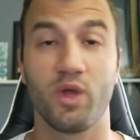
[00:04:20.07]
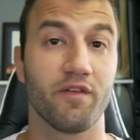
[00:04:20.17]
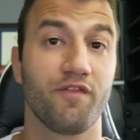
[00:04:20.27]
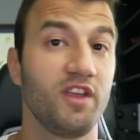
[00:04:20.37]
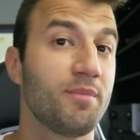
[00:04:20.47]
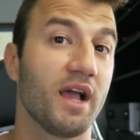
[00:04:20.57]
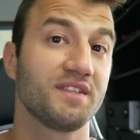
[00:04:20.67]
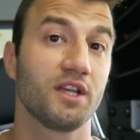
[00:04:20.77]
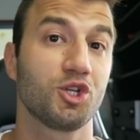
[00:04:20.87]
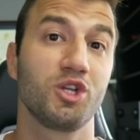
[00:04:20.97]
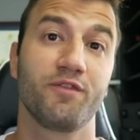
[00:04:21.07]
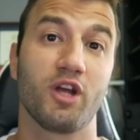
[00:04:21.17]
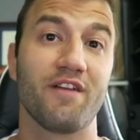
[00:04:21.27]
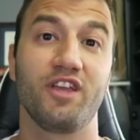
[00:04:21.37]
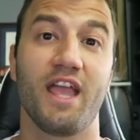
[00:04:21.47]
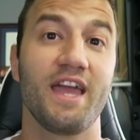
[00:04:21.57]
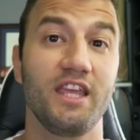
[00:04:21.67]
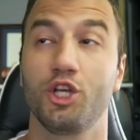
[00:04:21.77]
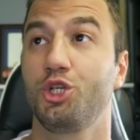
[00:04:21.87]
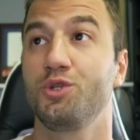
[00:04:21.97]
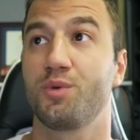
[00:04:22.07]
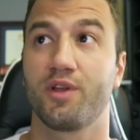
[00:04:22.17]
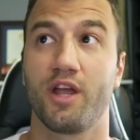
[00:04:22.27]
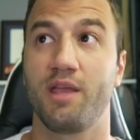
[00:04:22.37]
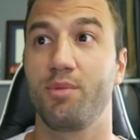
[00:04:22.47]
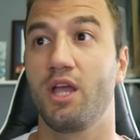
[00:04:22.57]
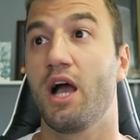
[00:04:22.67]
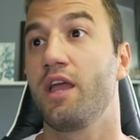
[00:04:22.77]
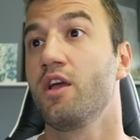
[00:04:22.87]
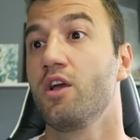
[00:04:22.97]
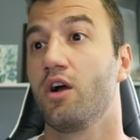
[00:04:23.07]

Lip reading: We have a feedback section if you're having any issues with our API